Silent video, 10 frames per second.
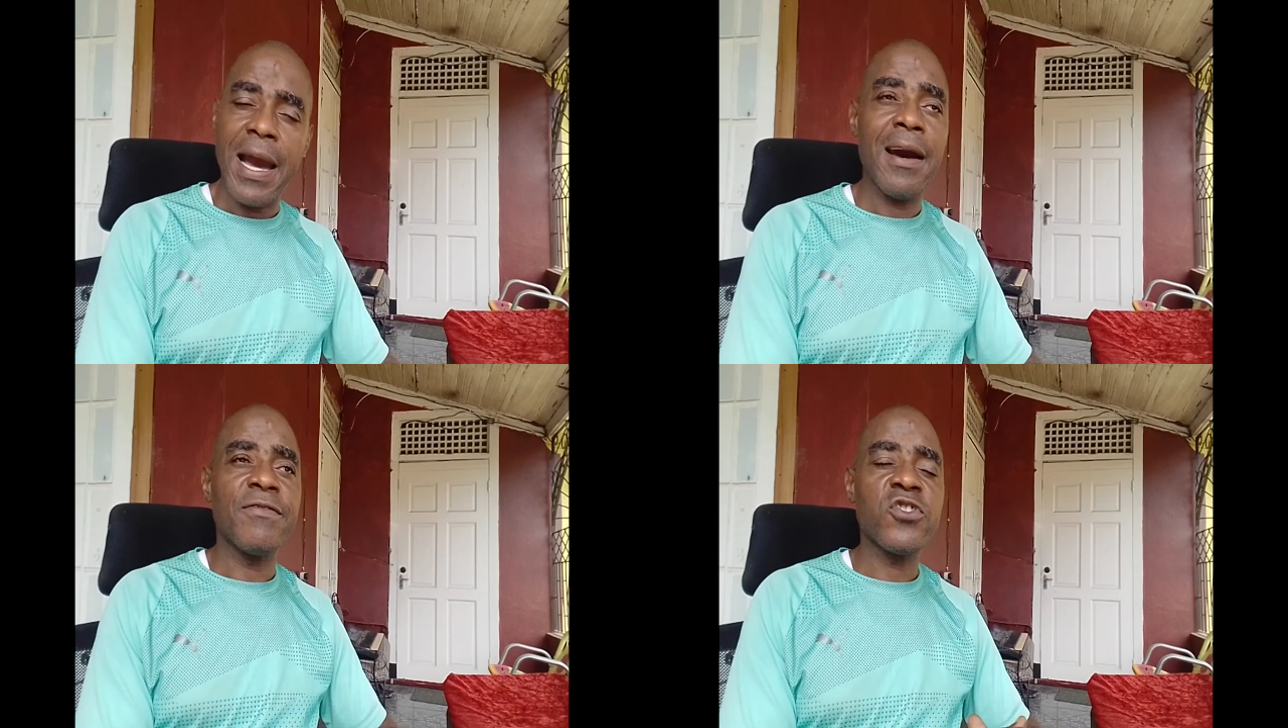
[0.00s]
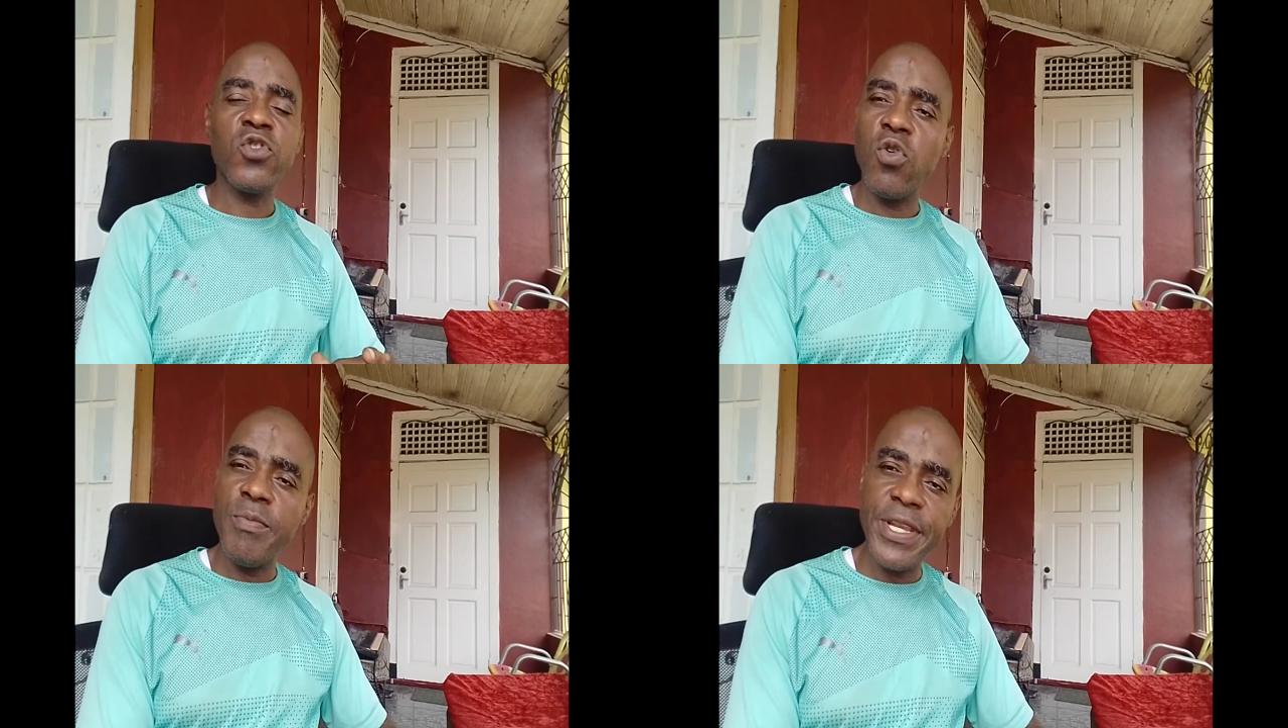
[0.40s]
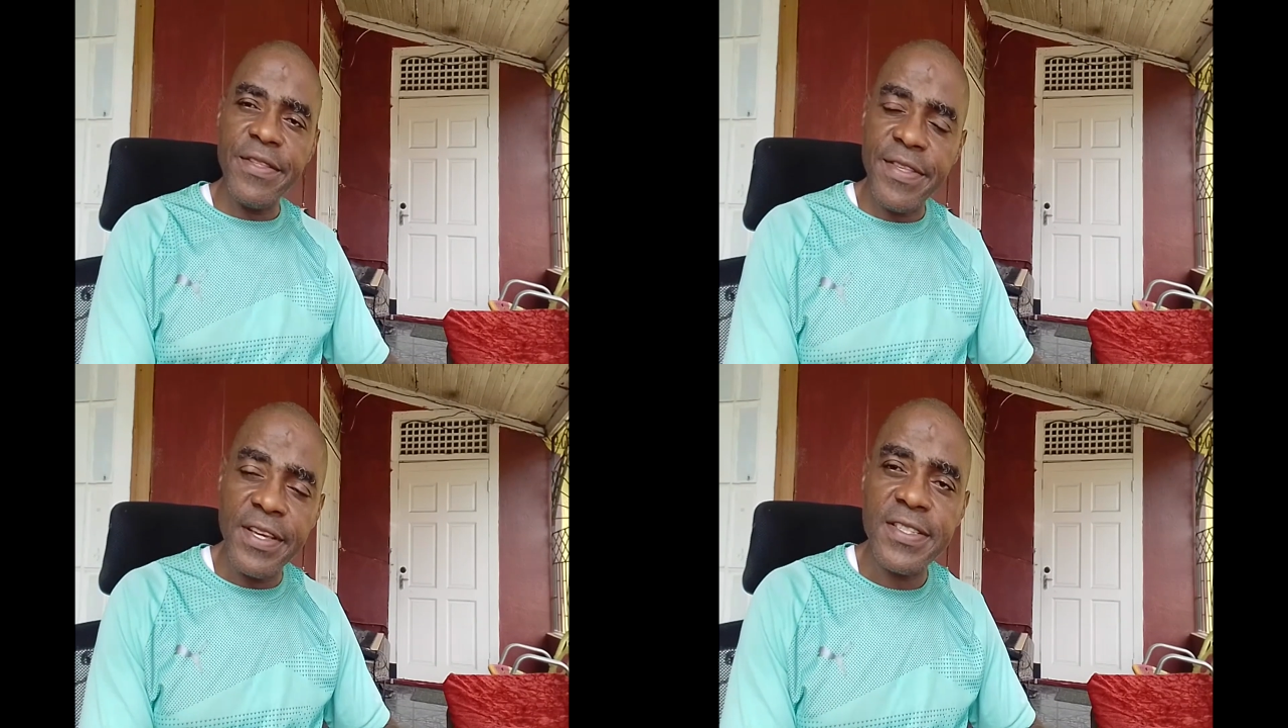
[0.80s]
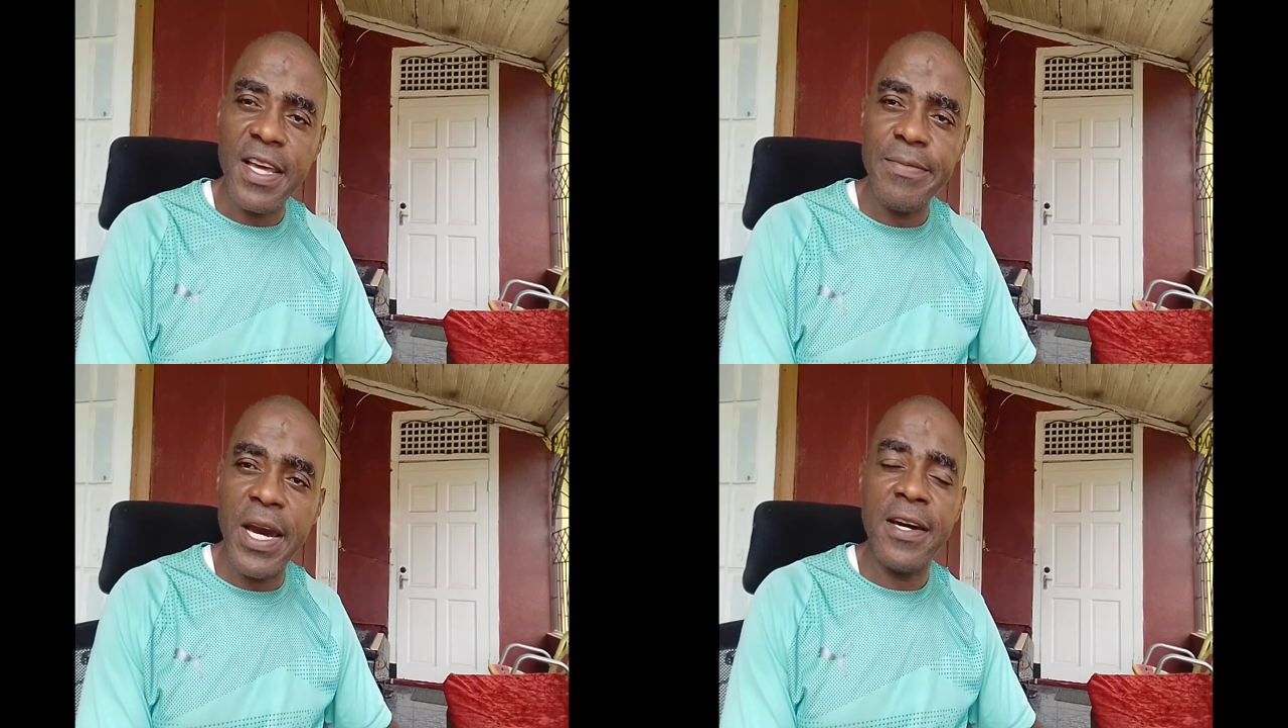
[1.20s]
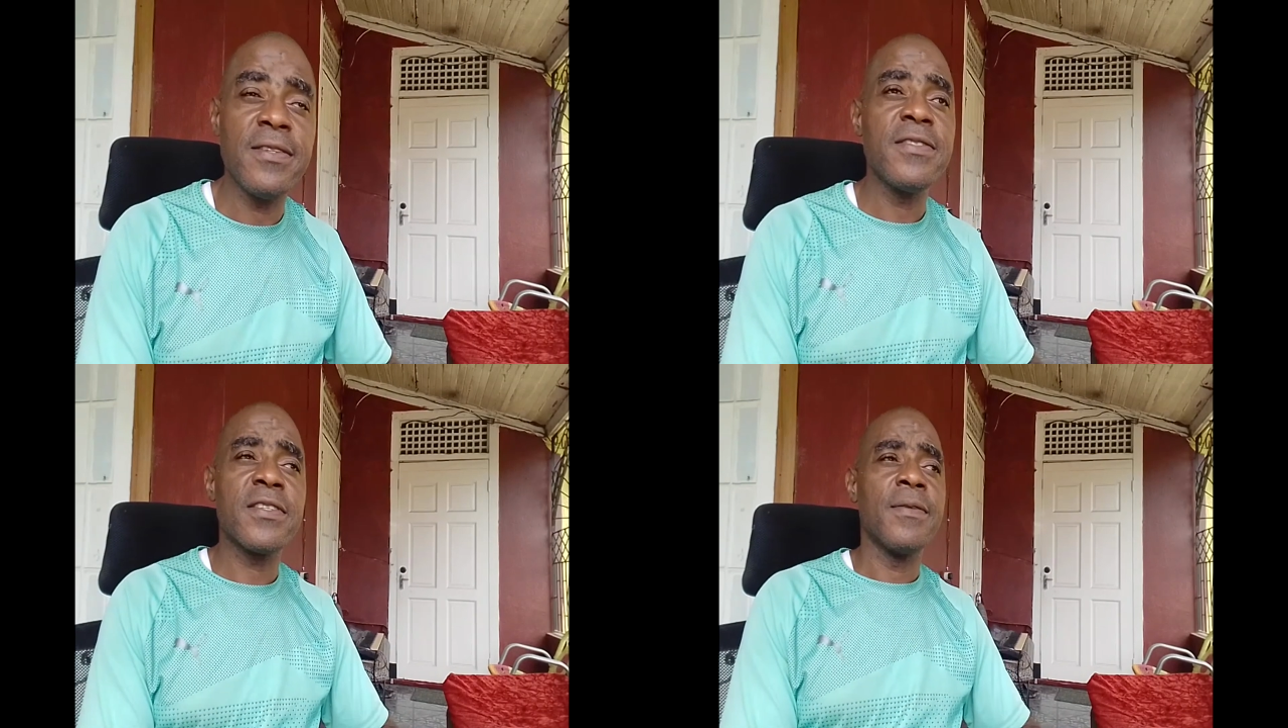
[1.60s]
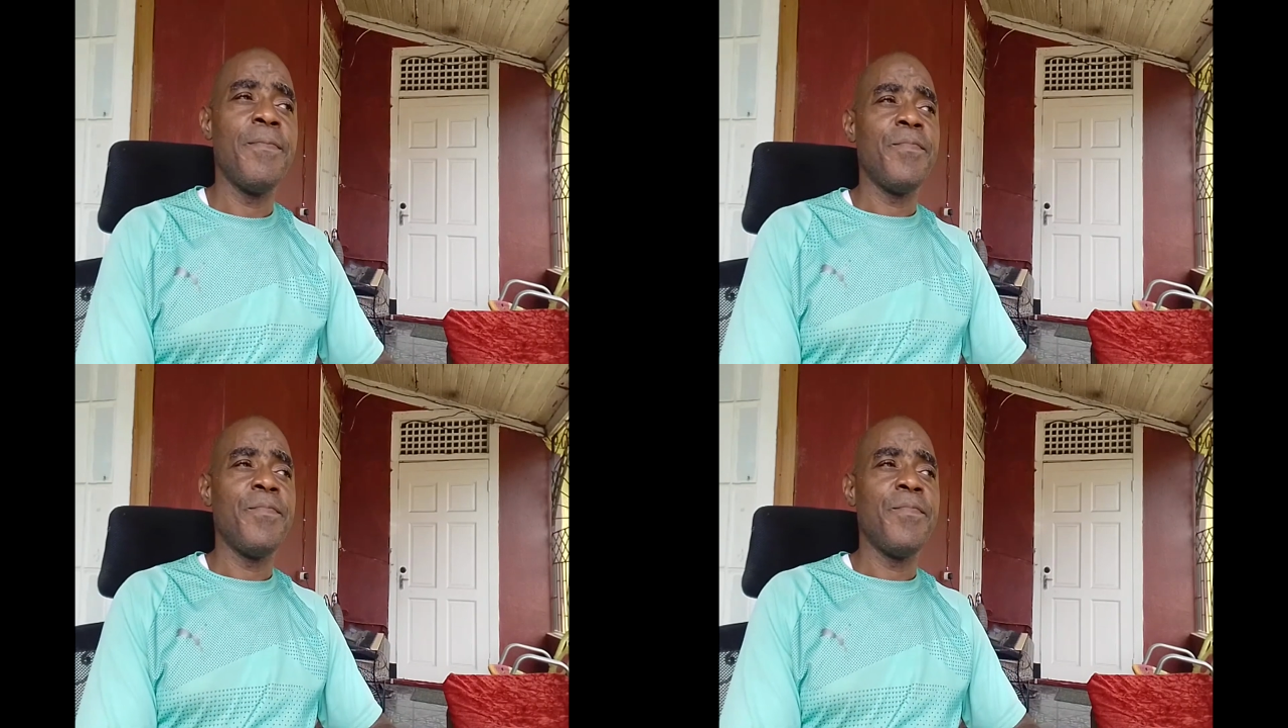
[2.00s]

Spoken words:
I have so many things on my hands.